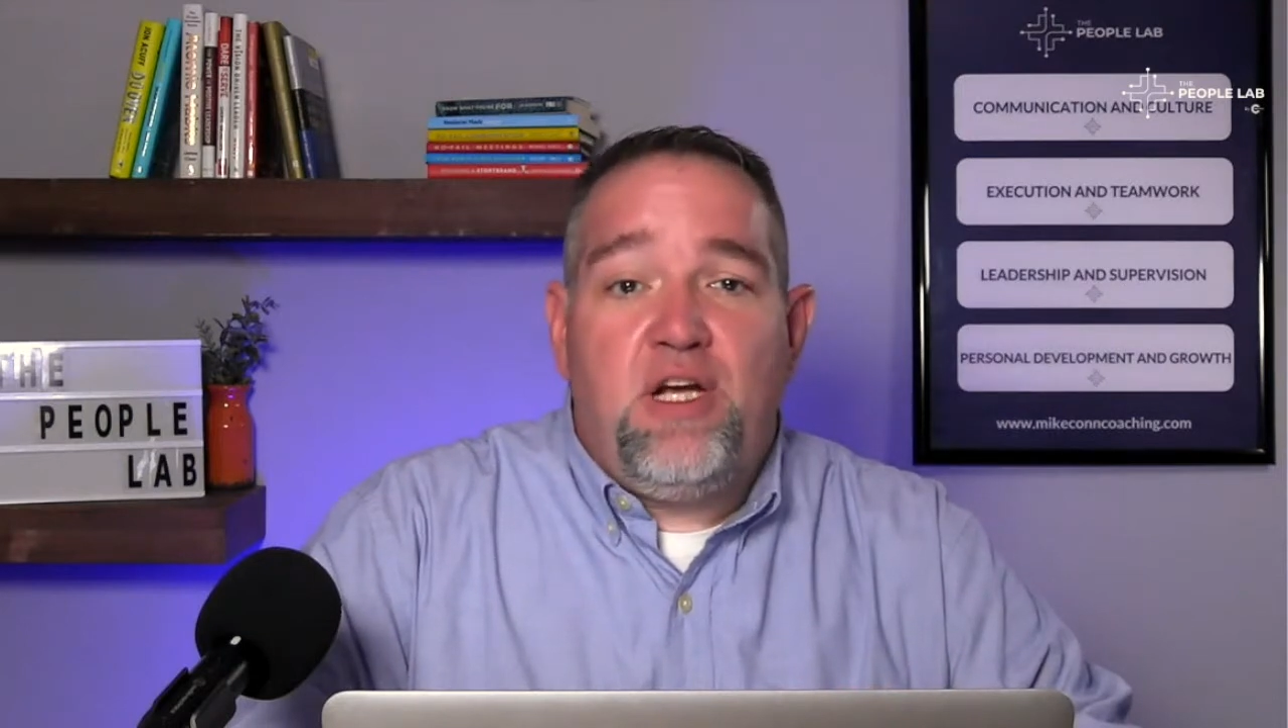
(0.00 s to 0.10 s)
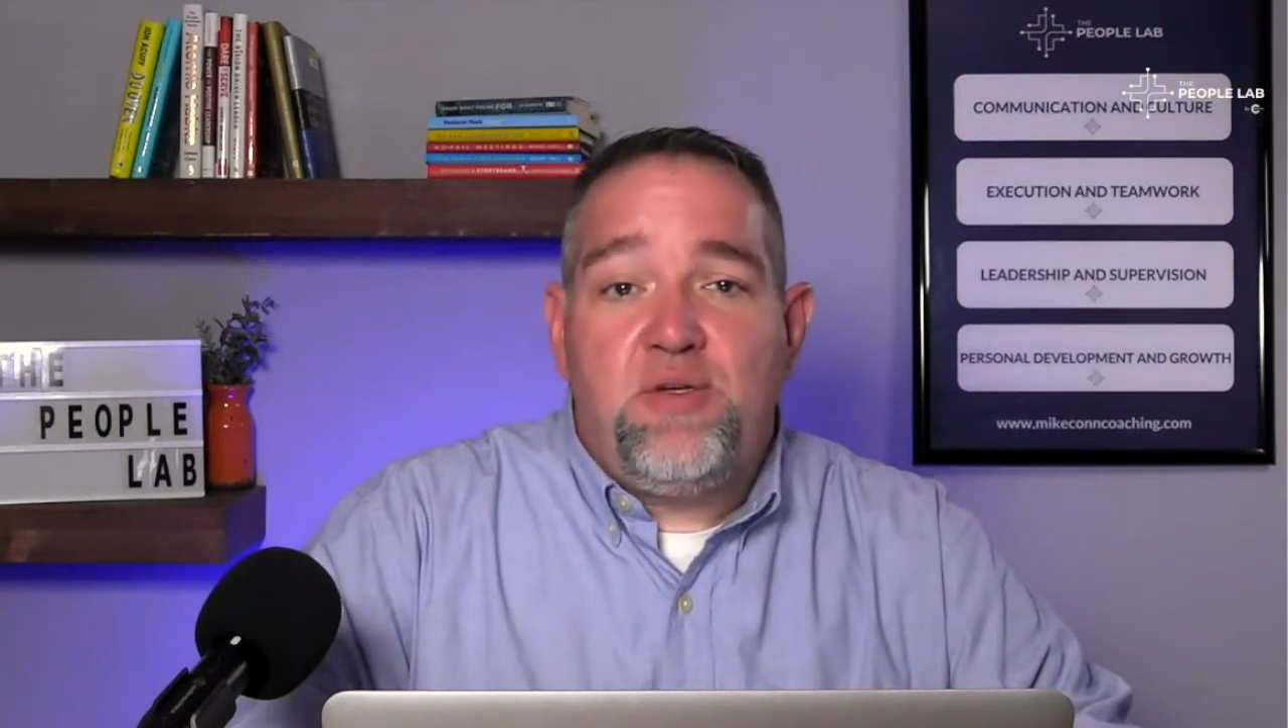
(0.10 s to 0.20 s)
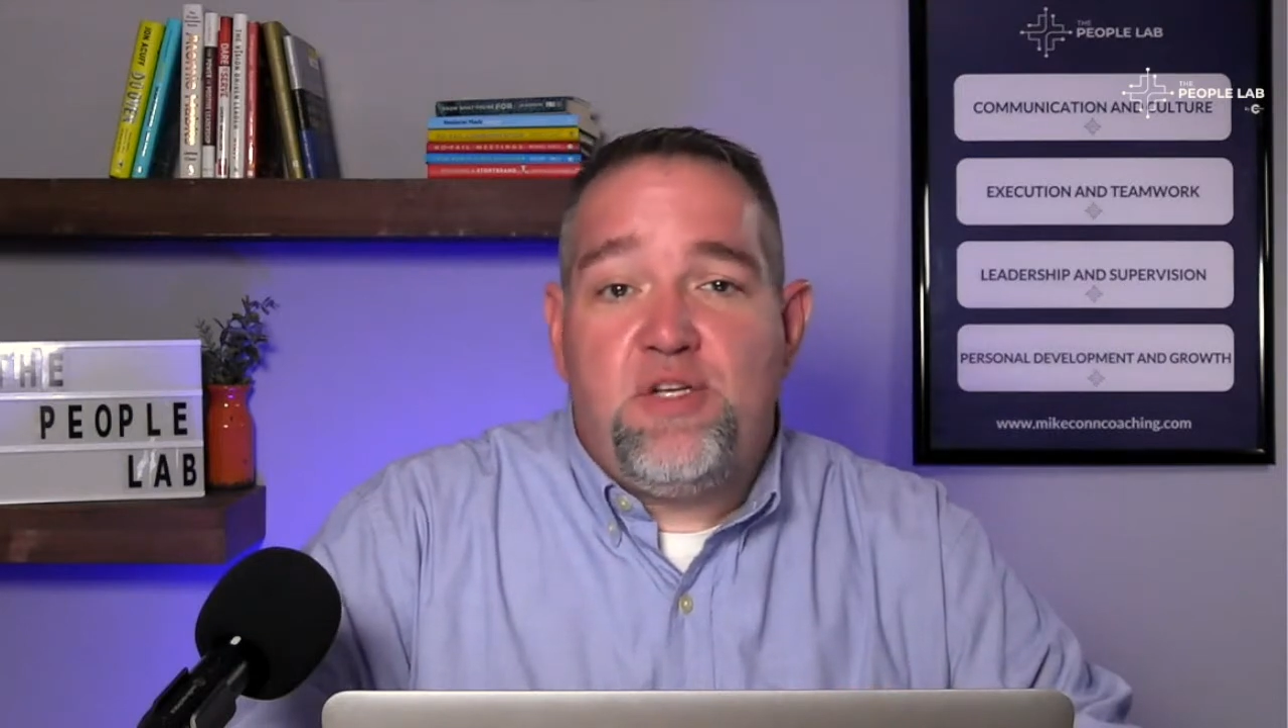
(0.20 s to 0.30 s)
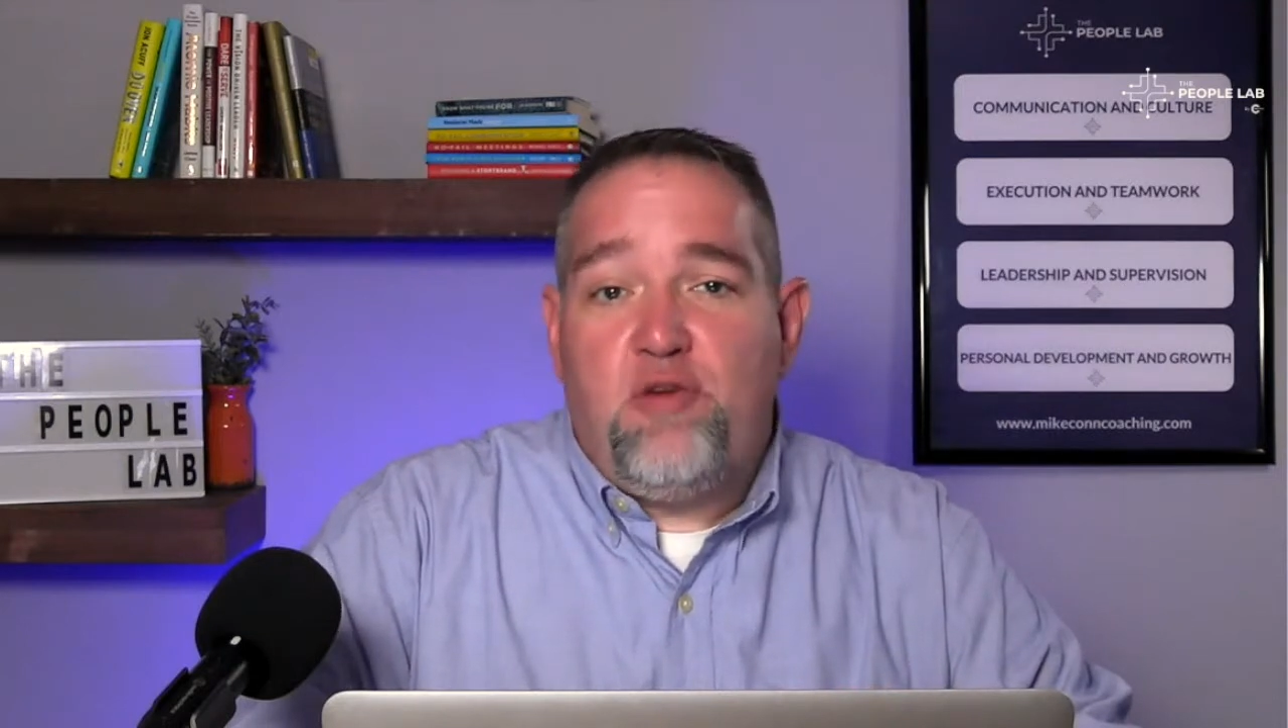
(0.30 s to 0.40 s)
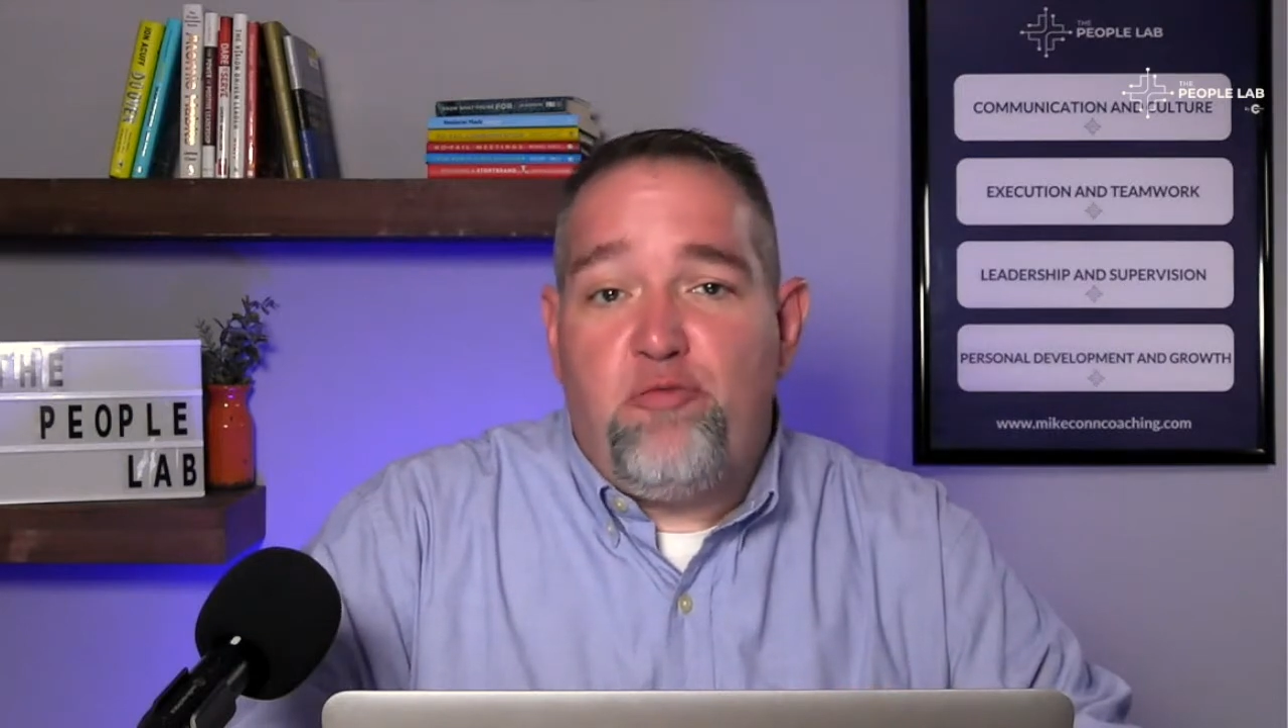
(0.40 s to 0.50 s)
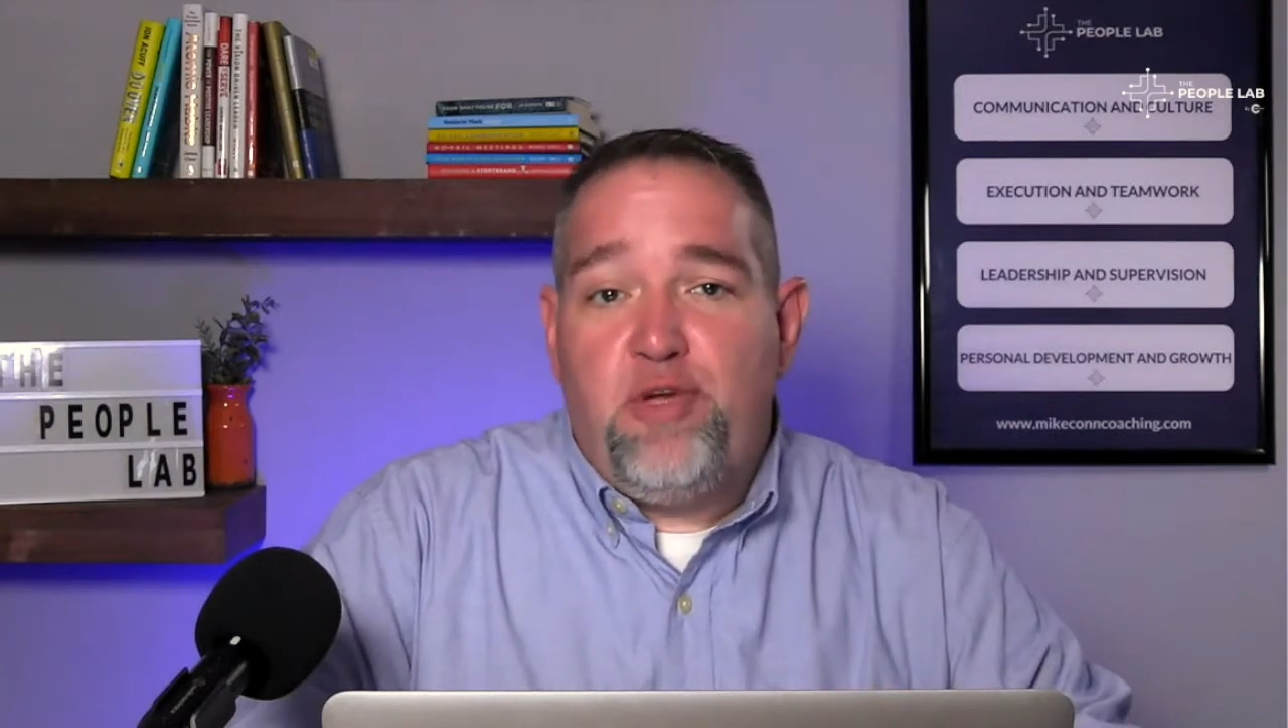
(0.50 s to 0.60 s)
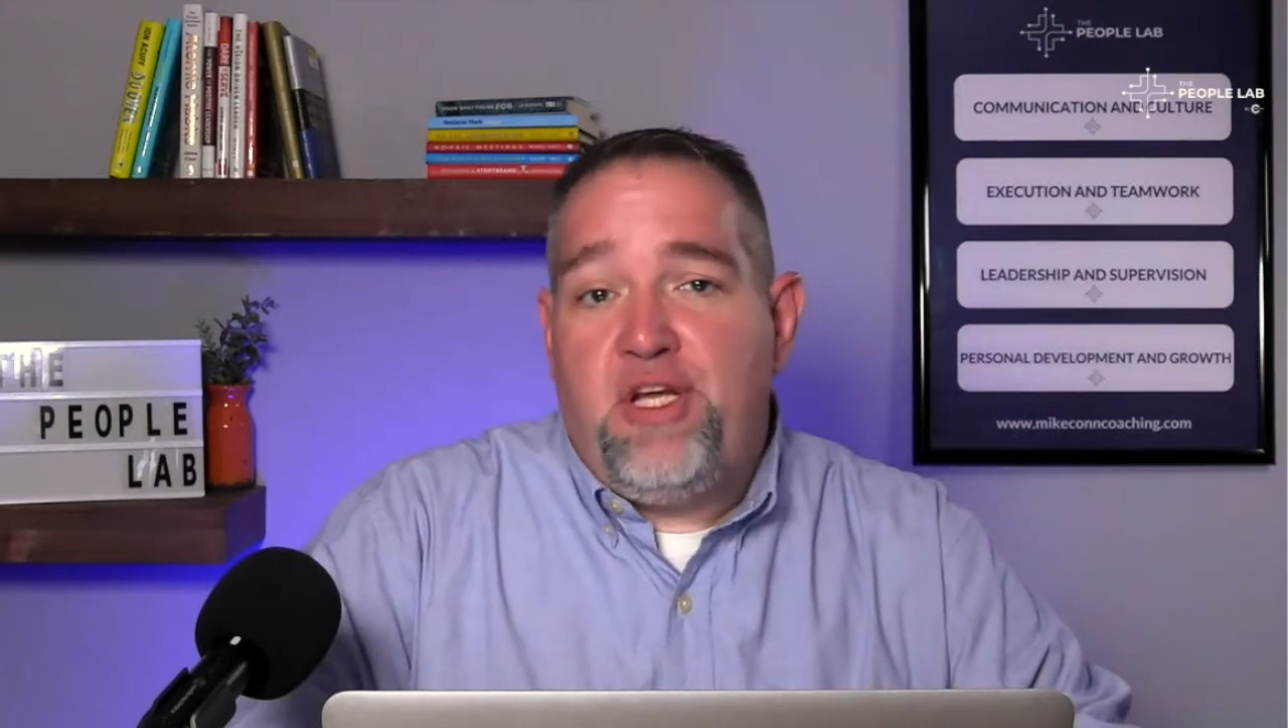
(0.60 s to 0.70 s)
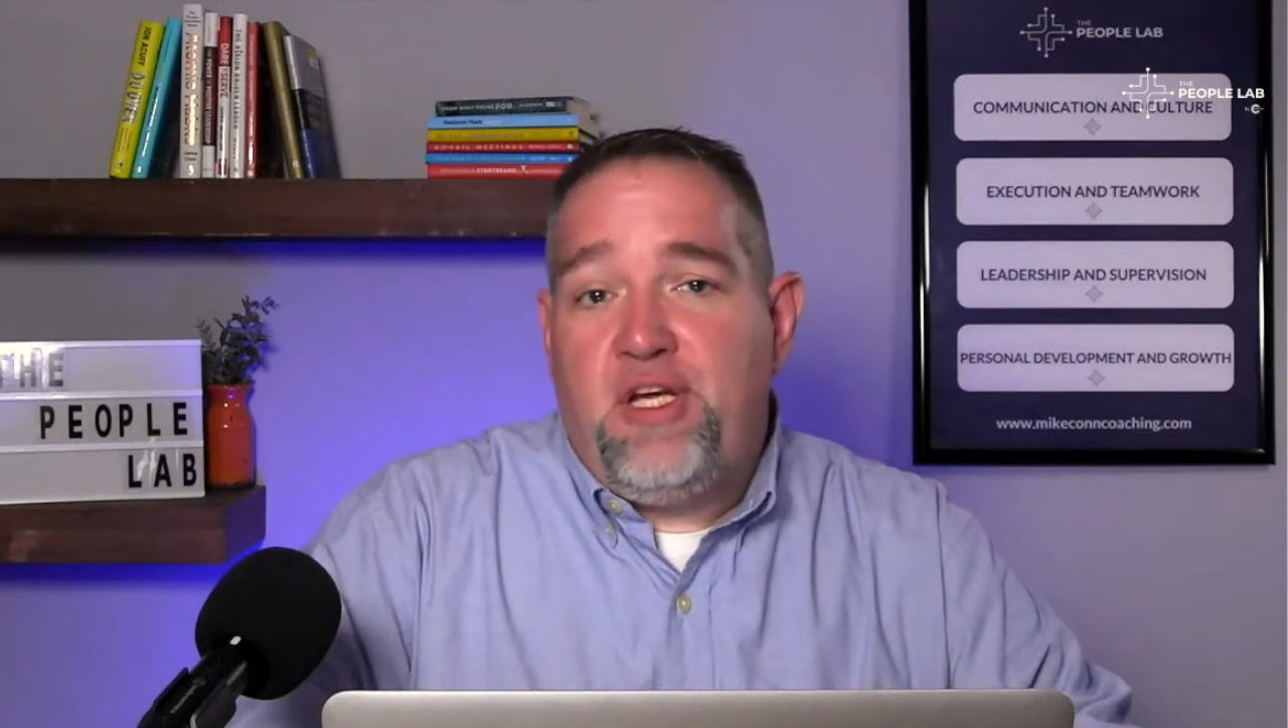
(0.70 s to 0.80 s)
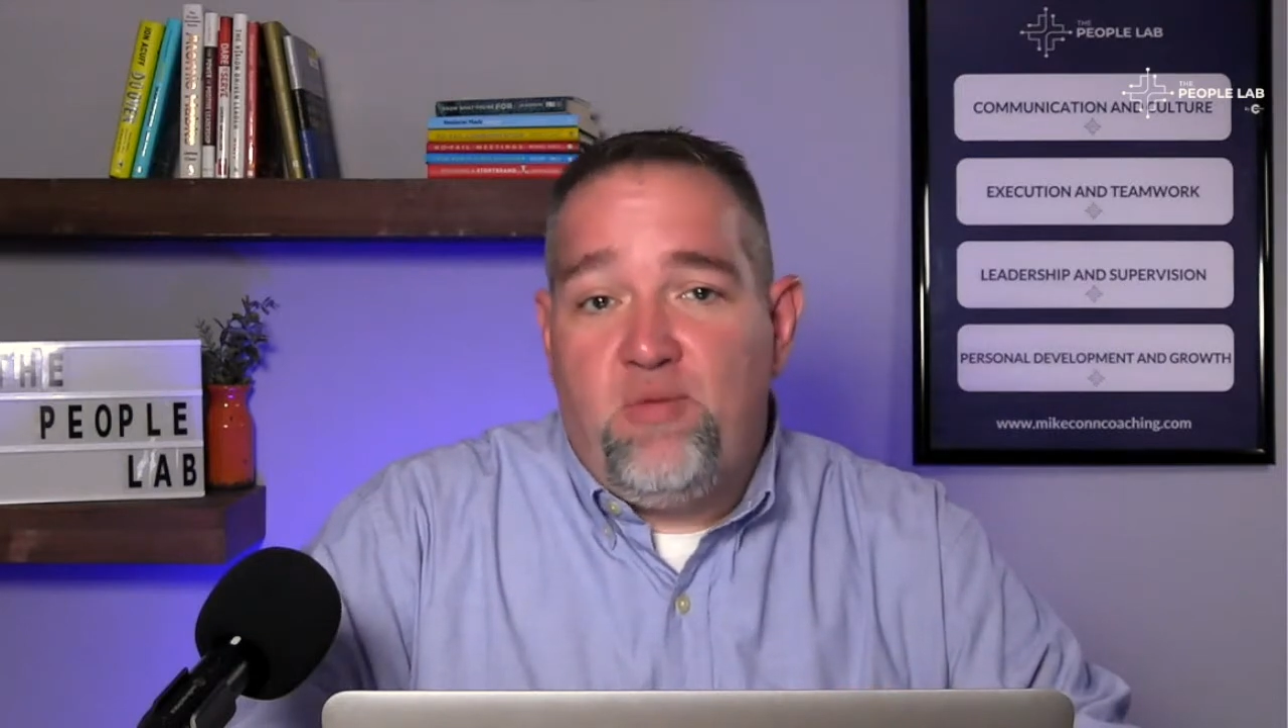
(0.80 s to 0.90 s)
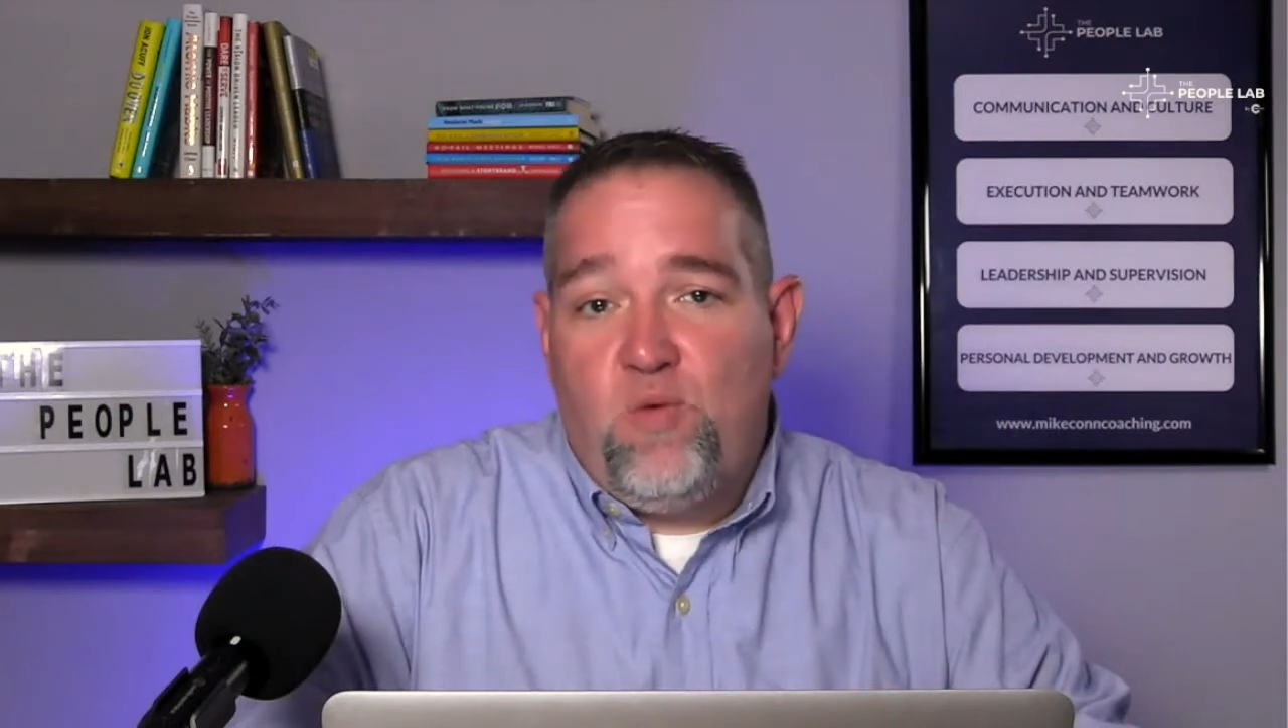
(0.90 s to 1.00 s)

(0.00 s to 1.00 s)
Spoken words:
start building